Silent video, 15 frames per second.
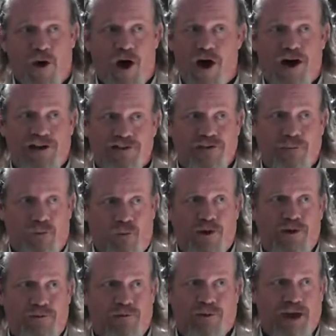awesome,
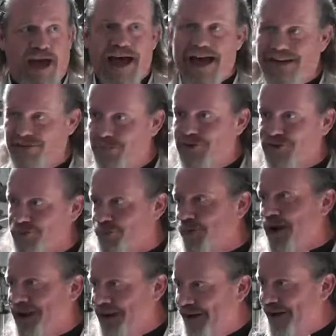wonderful guy has been
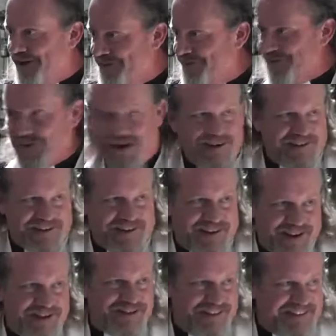spreading all across the
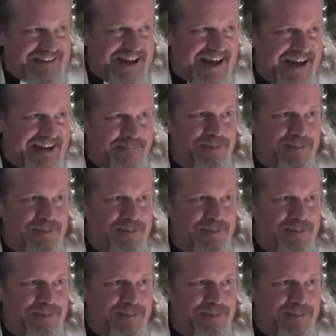countryside,